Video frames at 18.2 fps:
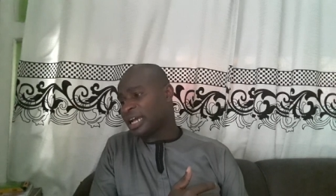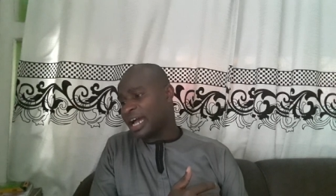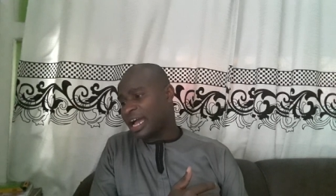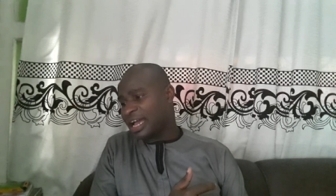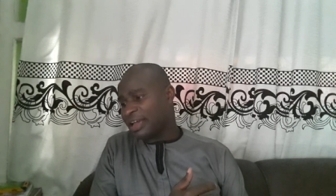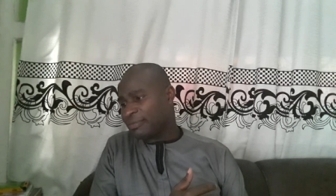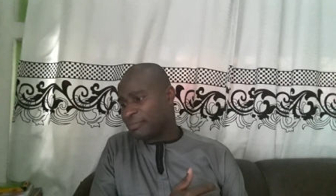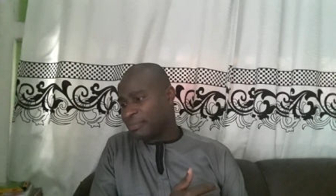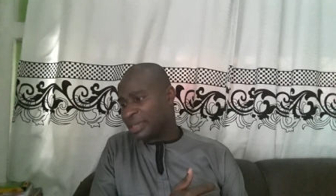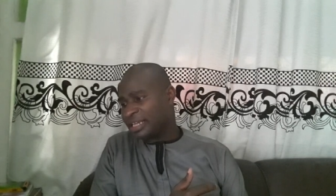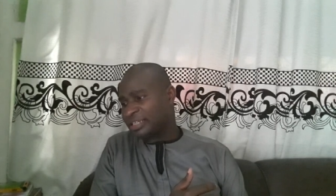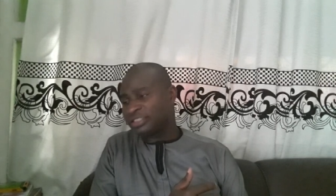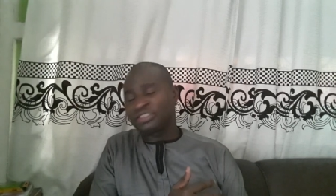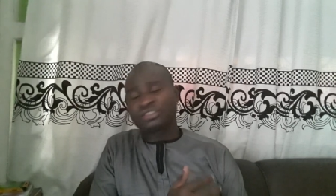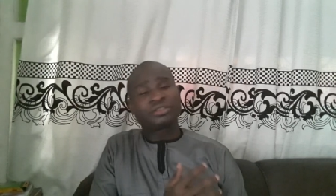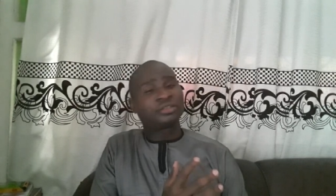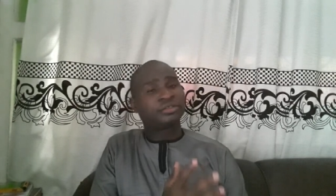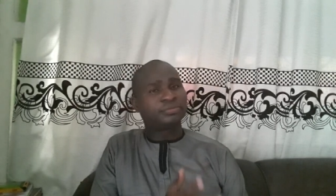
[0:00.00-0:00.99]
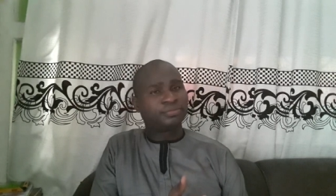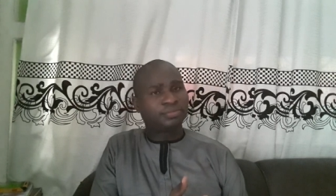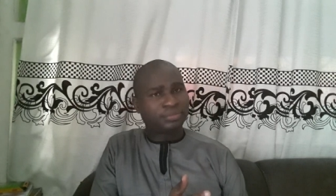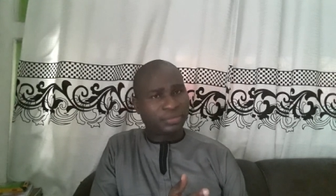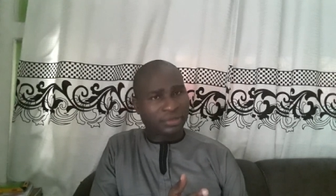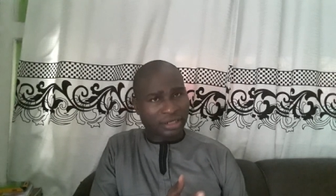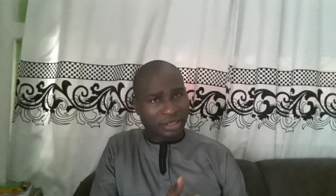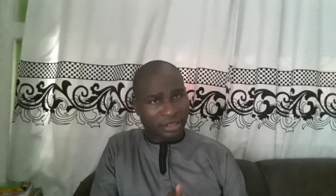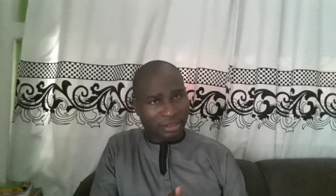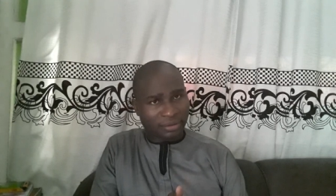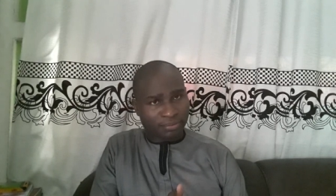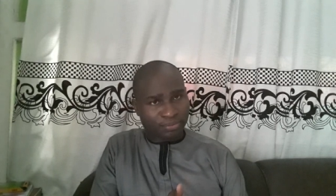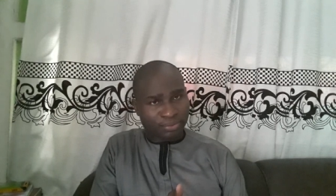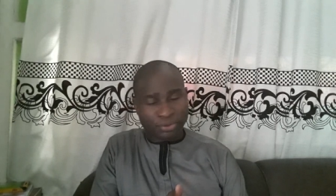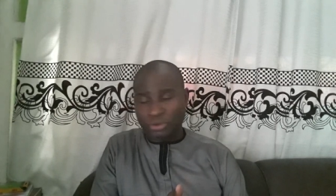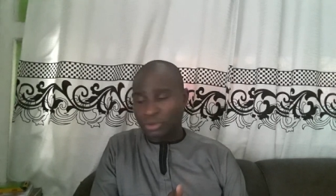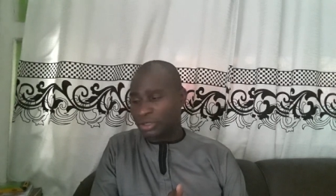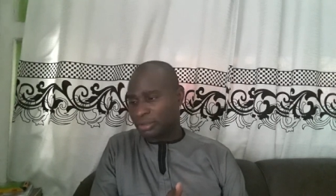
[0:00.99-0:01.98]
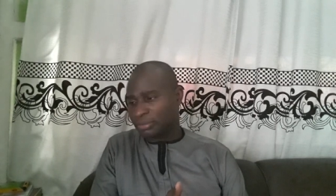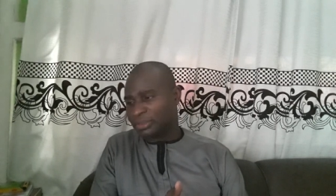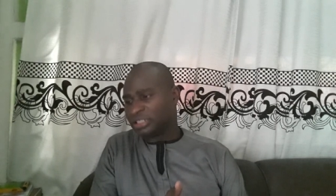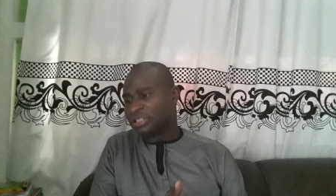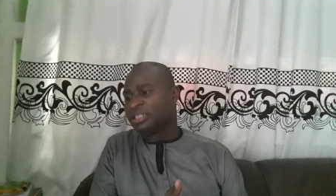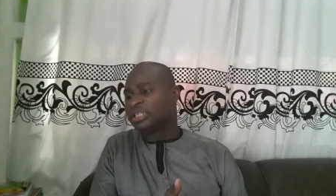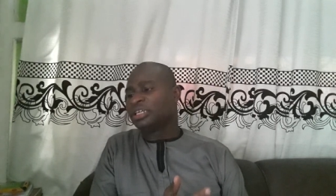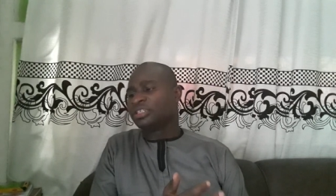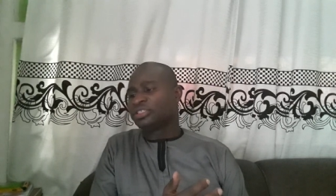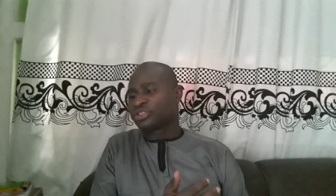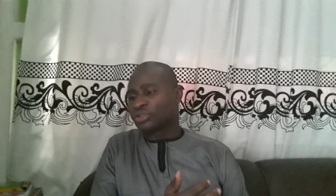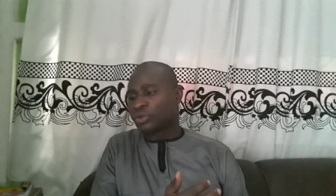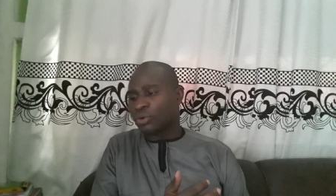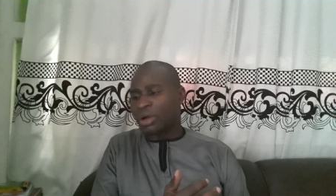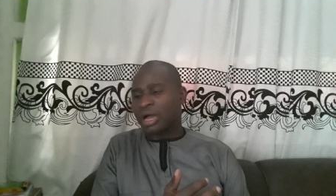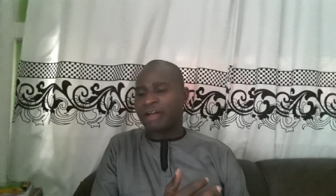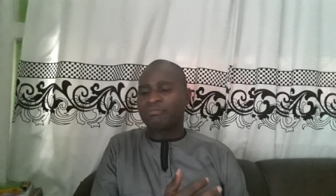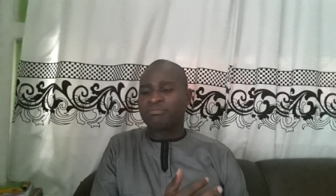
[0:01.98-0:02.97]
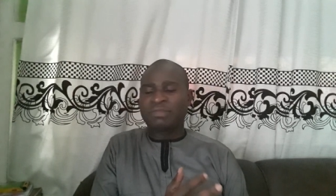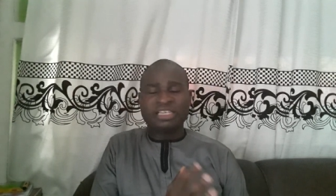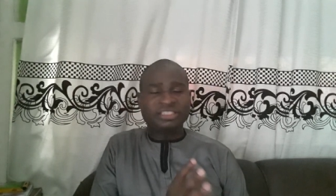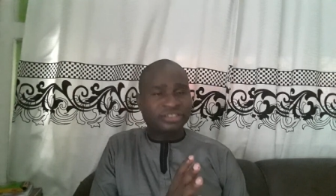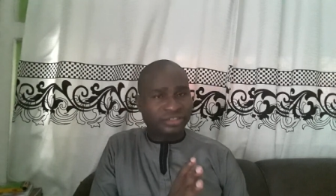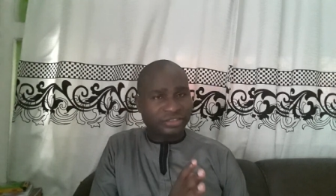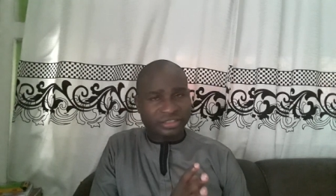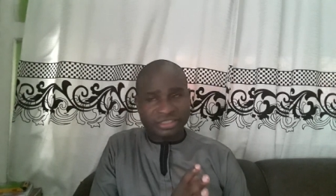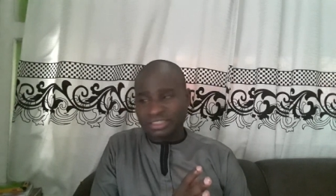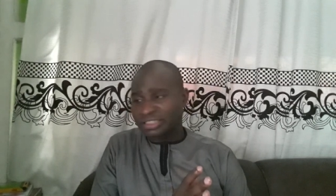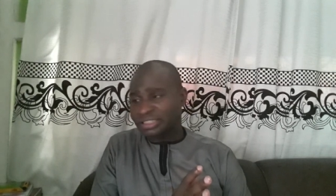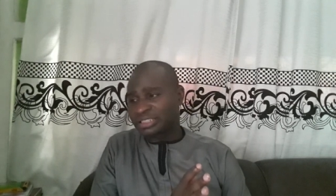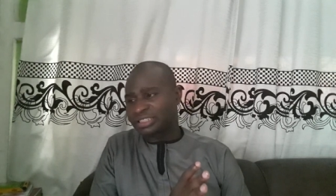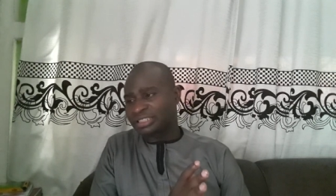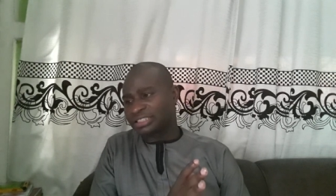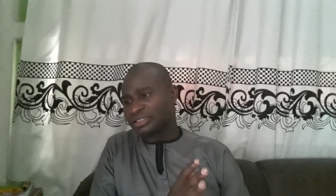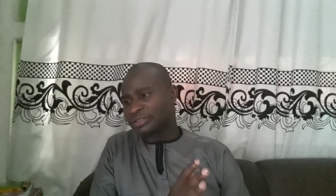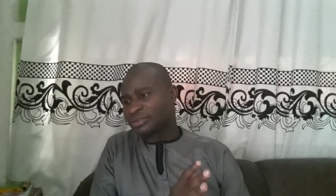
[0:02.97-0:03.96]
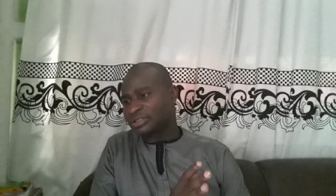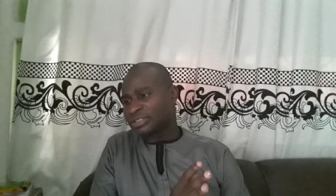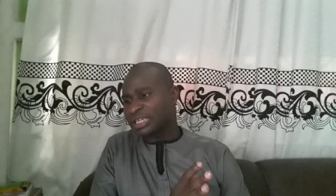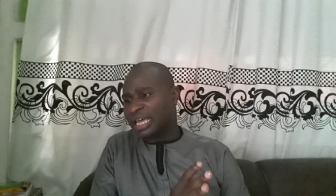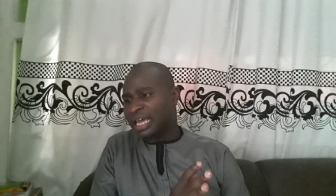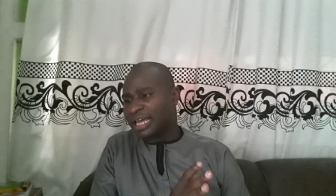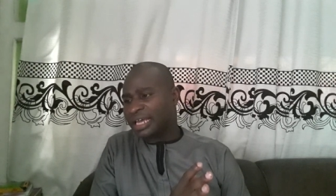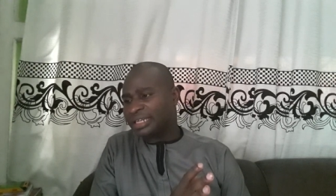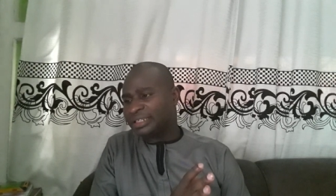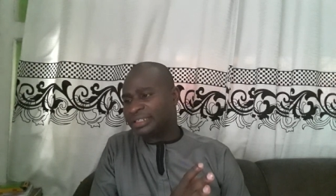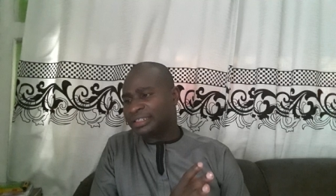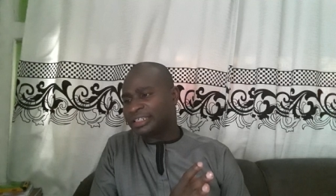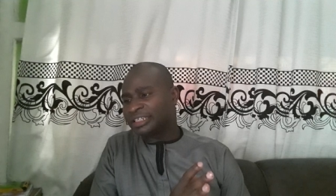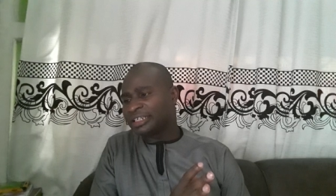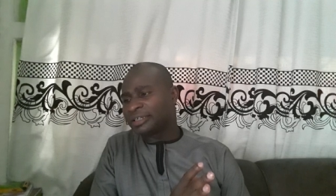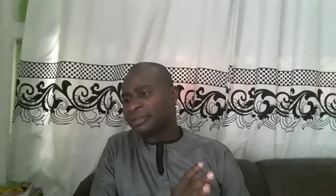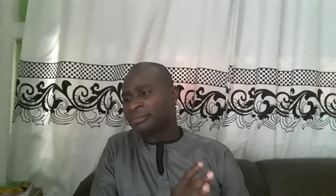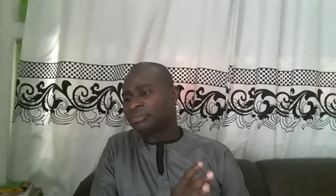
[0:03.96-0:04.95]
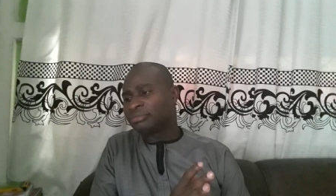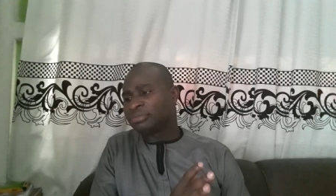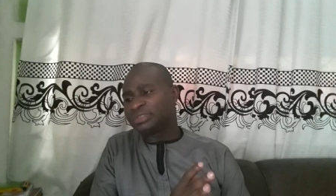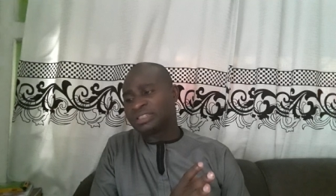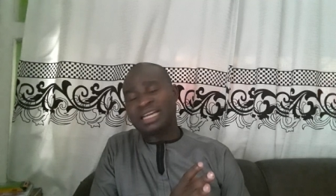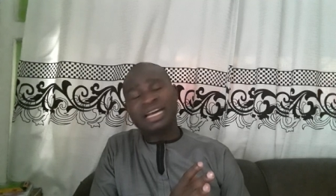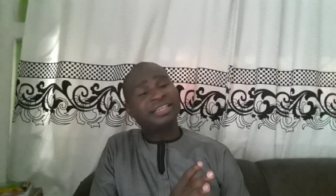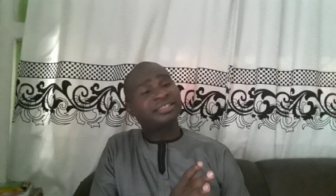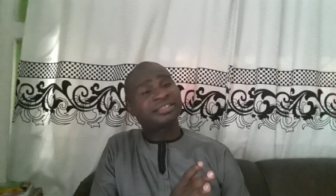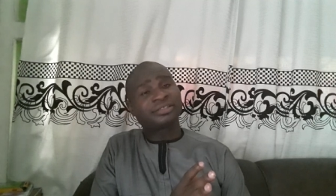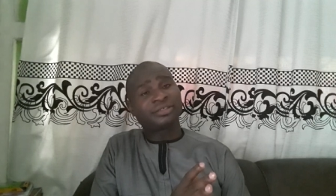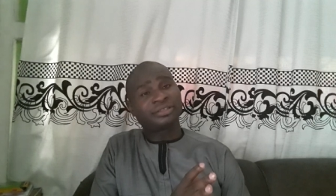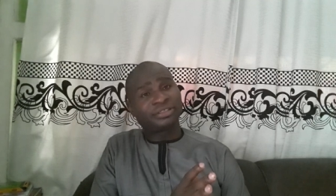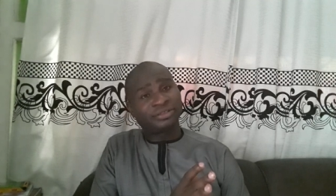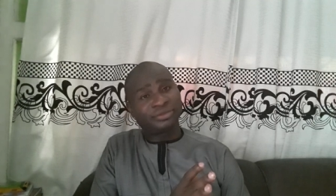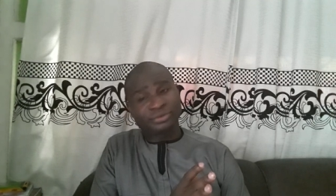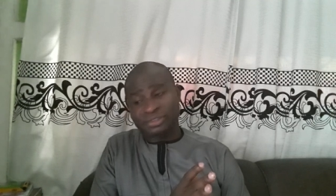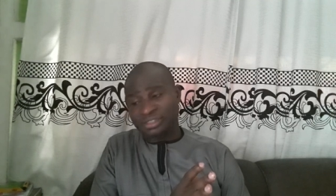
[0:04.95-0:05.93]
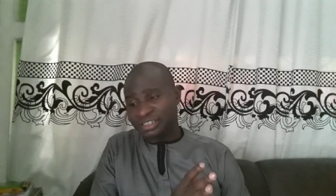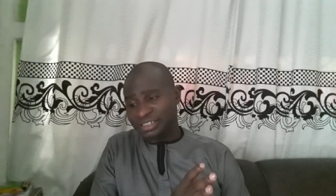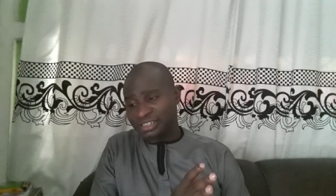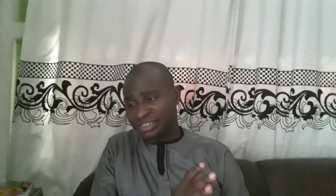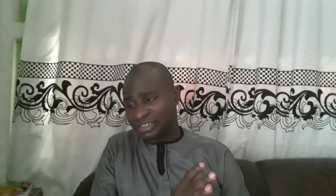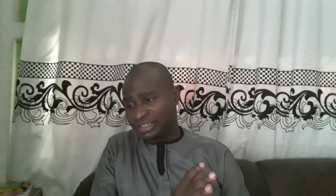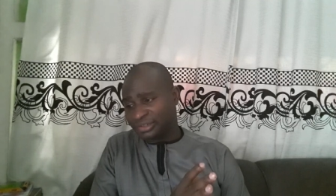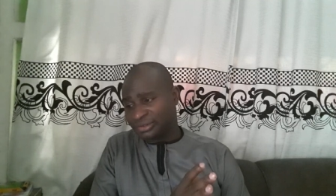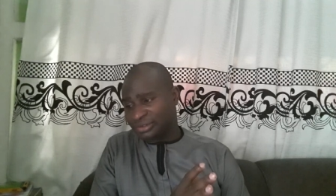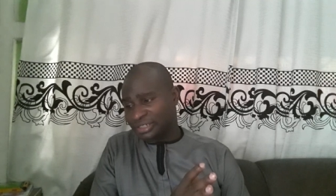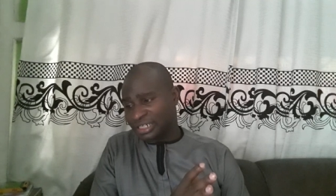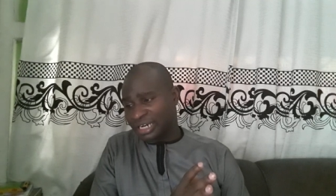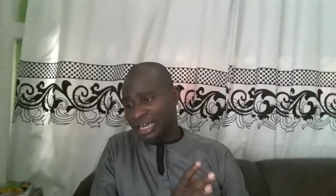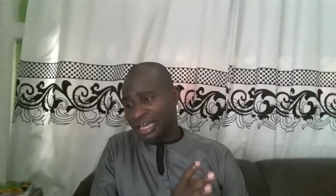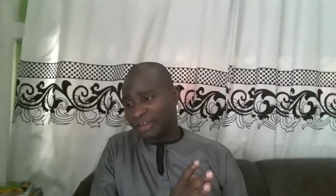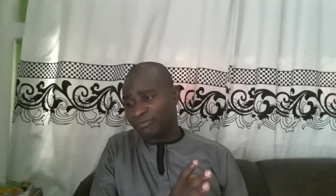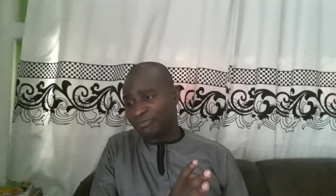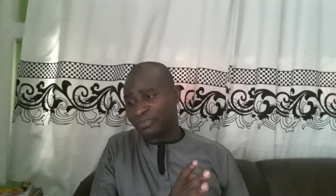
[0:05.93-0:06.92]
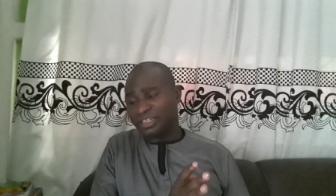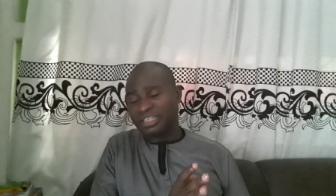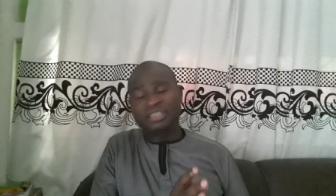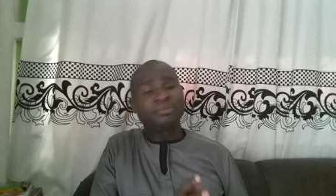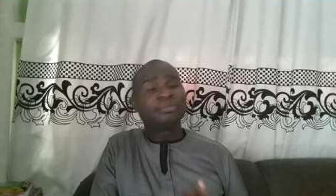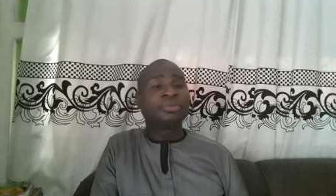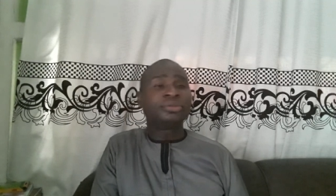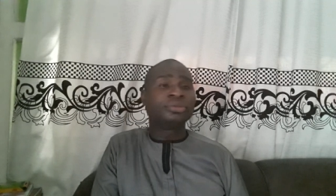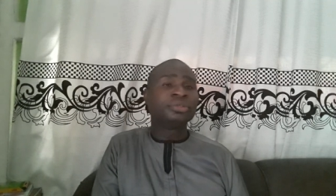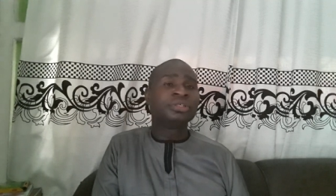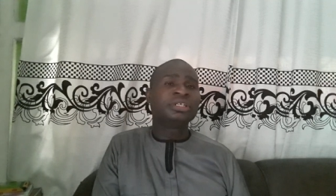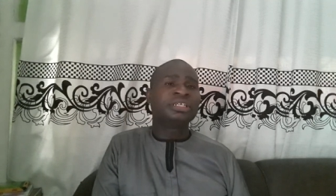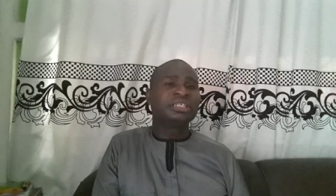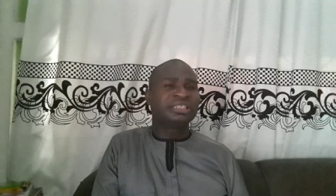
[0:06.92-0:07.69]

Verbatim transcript: I mentioned uh, programming. So I've mentioned six skills, and um, that's not the only skills that are available.